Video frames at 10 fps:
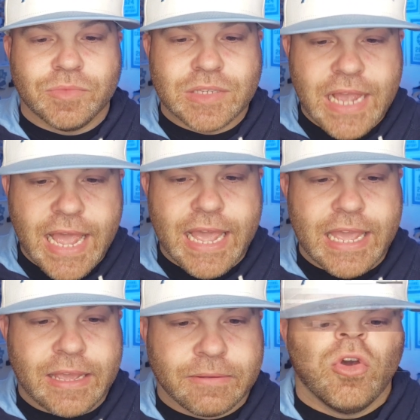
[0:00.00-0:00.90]

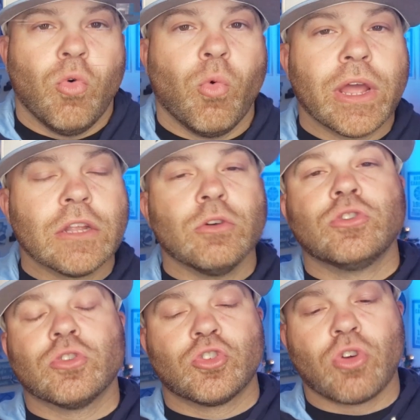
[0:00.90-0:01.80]
day. Win,
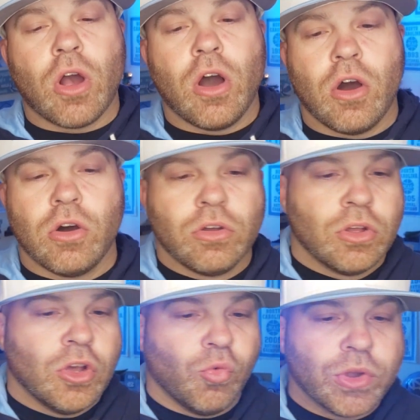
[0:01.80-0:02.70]
lose, or draw,
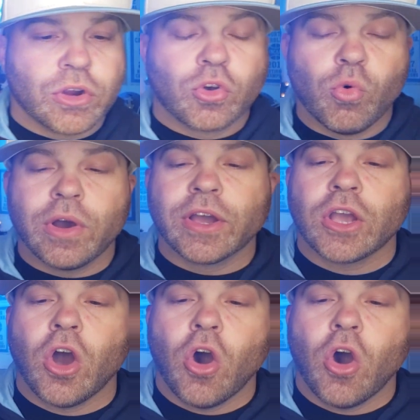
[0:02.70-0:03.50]
we are going